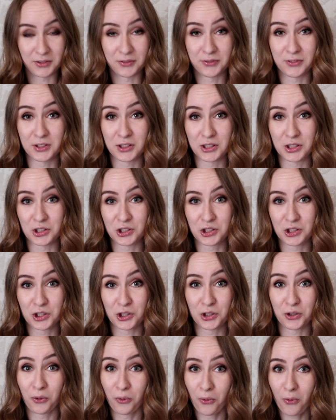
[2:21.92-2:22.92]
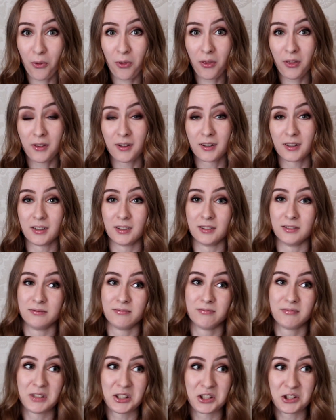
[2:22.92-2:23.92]
Finnish youth
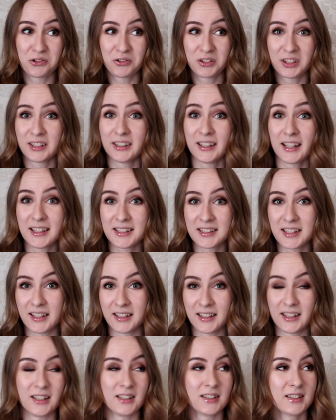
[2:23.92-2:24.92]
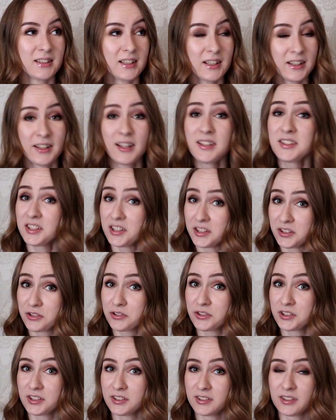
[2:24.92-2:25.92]
is drinking less and less. That's
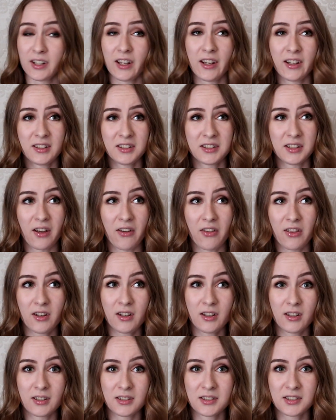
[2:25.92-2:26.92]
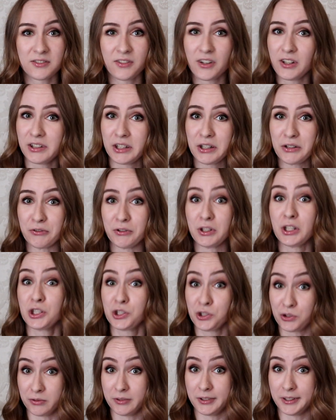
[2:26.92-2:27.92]
interesting and I think it's very
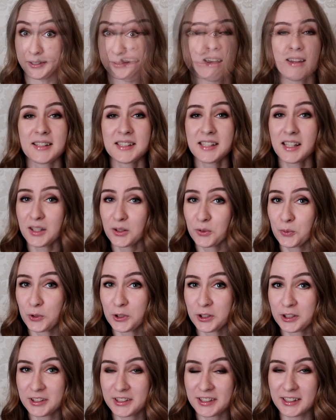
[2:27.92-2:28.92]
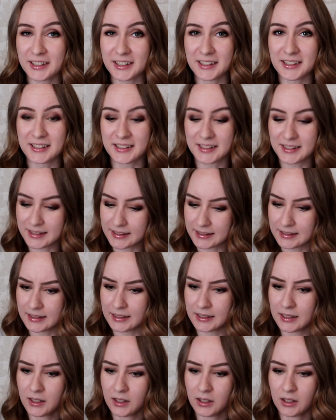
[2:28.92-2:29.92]
reassuring. The second word is,
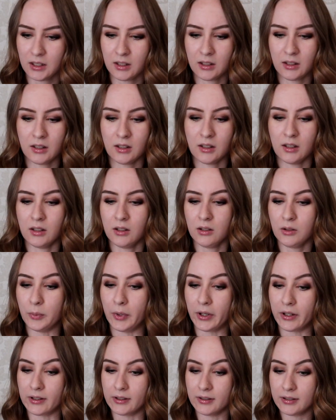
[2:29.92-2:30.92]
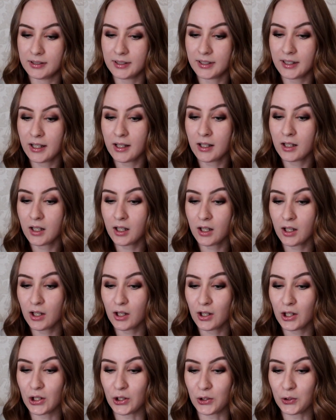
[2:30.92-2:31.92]
oh my god,
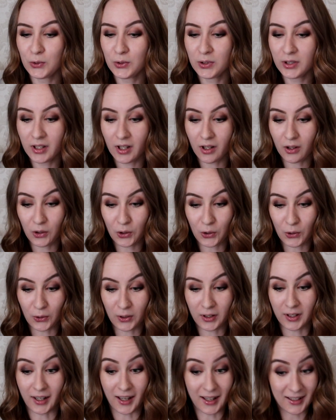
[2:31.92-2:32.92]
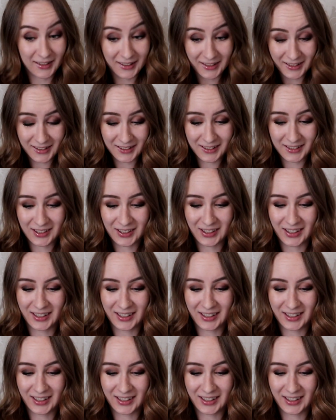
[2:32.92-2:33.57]
rynnäkkökännit,